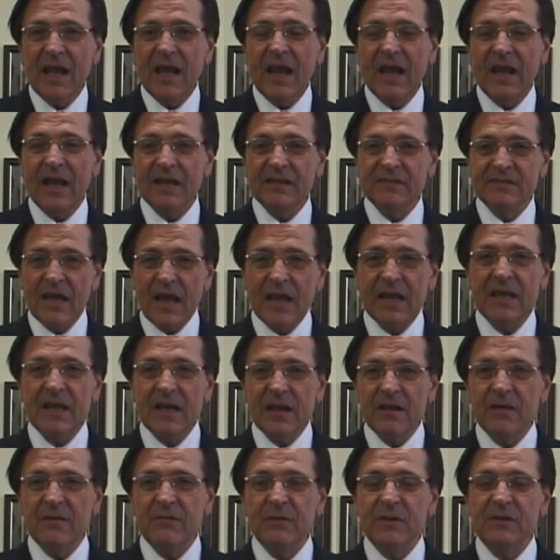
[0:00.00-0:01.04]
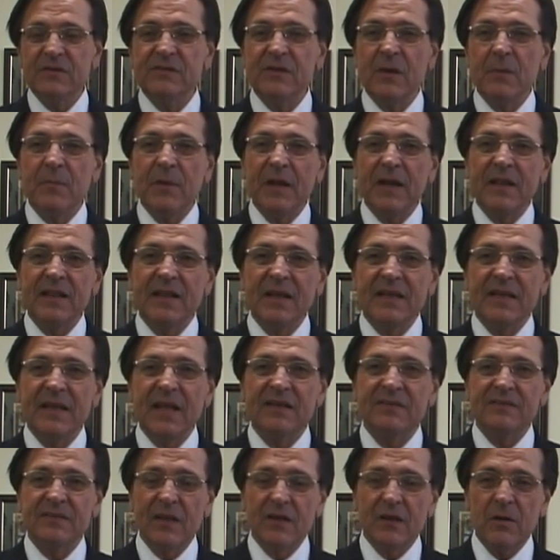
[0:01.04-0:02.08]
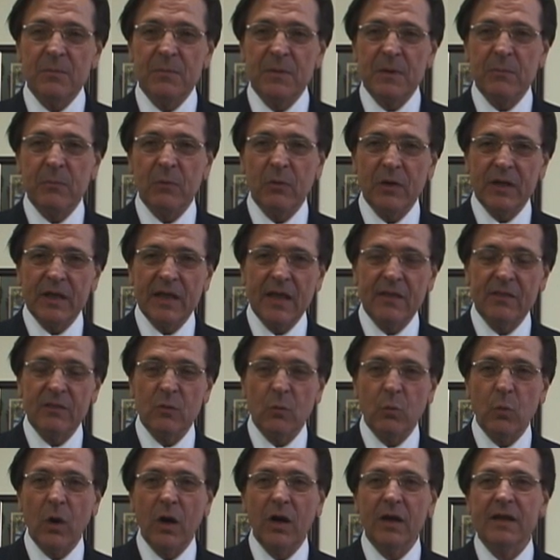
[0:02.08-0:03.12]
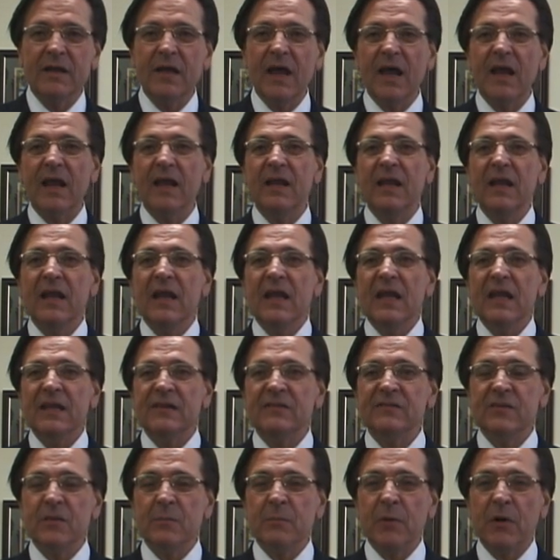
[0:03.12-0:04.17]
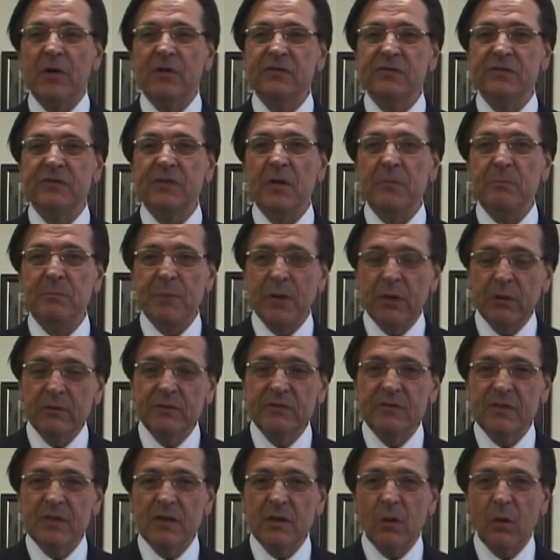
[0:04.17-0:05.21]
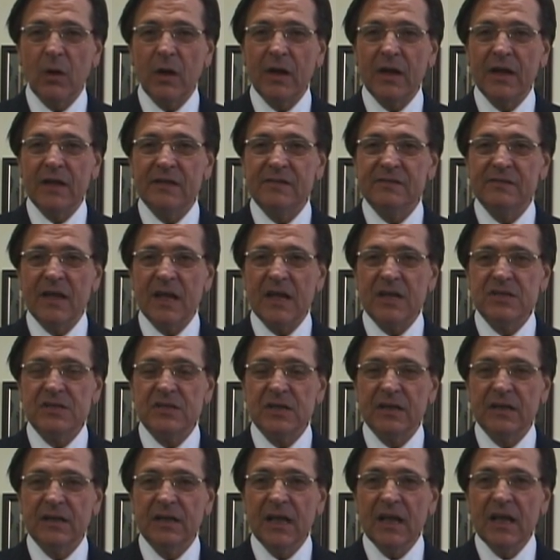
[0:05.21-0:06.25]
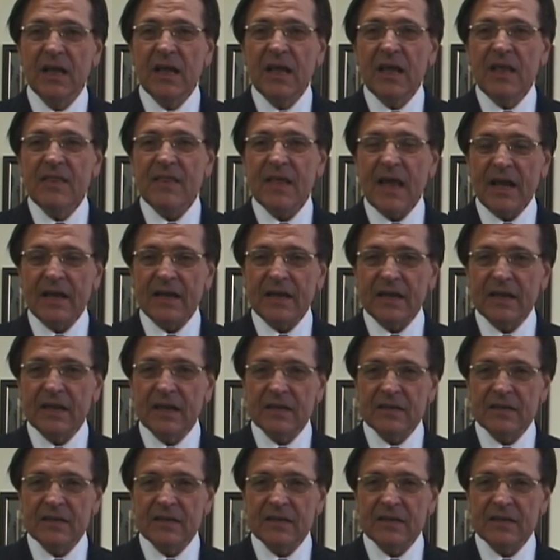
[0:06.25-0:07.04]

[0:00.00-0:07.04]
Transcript: An executive is somebody that gets other people to get the work done. It's the person that builds the organization, that